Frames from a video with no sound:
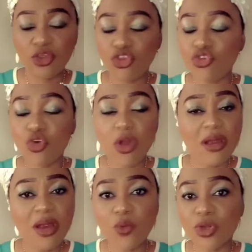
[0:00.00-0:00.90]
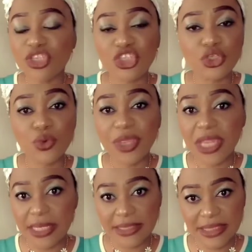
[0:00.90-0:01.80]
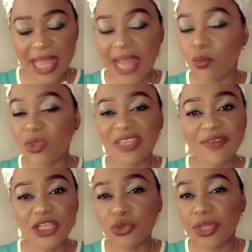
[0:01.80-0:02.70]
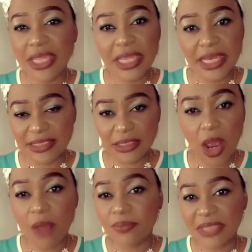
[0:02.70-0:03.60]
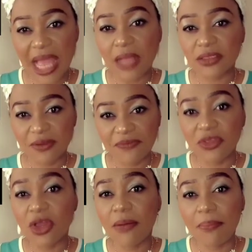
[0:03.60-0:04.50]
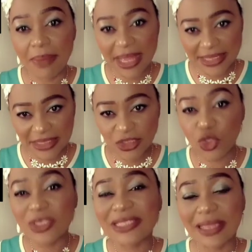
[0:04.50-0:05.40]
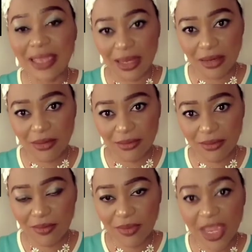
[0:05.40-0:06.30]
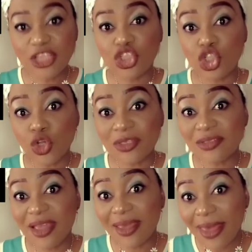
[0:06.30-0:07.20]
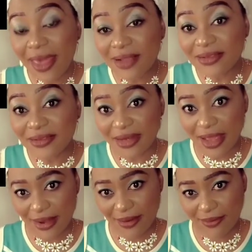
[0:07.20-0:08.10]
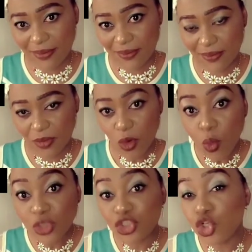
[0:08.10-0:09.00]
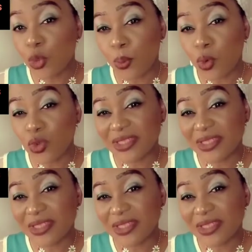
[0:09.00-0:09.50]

you are what you eat, and whatever you eat comes out of your body, your skin. It shows externally. What you put